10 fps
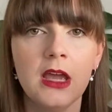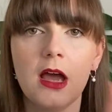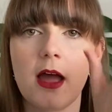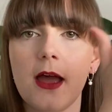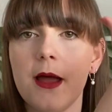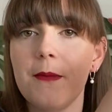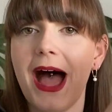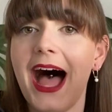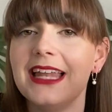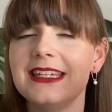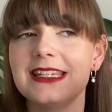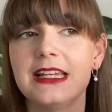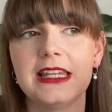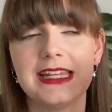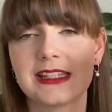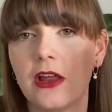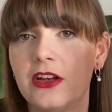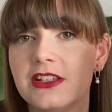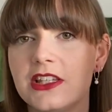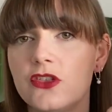Um, and it's
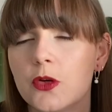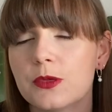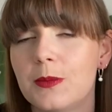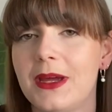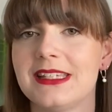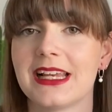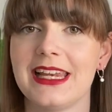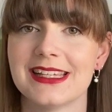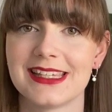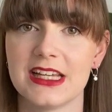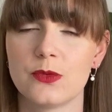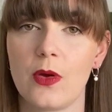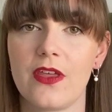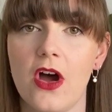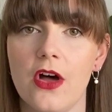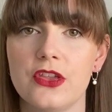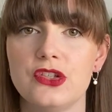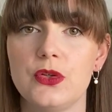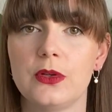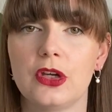Linus's job to basically assess whether Arthur's
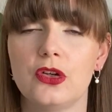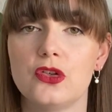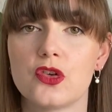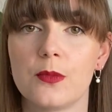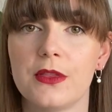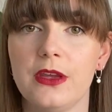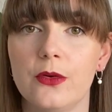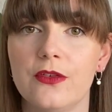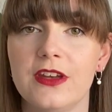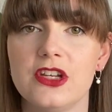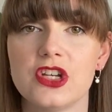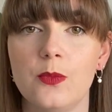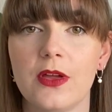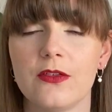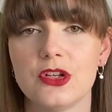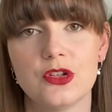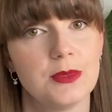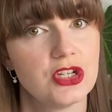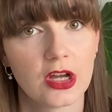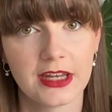doing a good job at the orphanage and whether it should
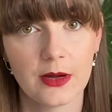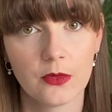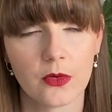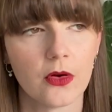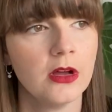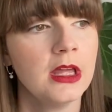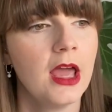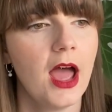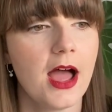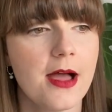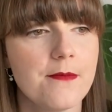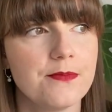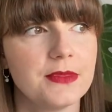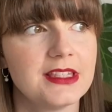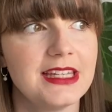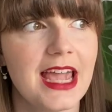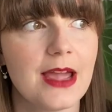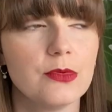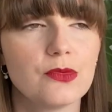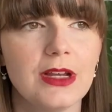be shut down or not. Um, so yeah,
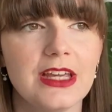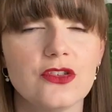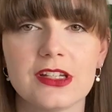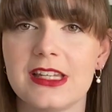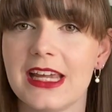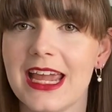it was really interesting.